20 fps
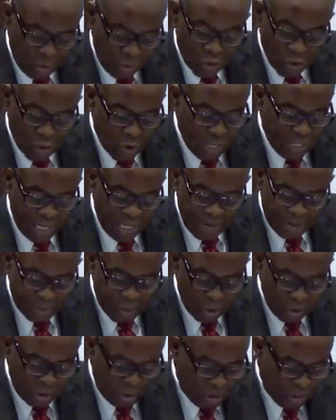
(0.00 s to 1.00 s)
No one can
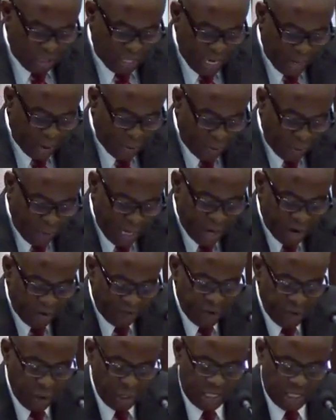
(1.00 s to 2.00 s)
boast. Get rid of
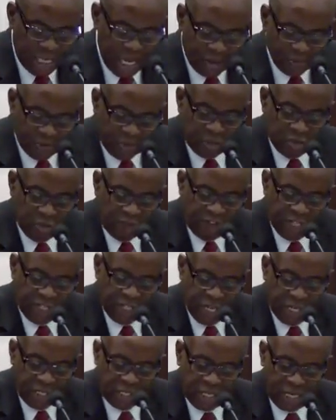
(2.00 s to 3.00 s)
your self
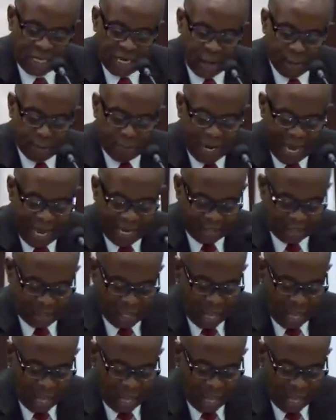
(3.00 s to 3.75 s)
sufficiency complex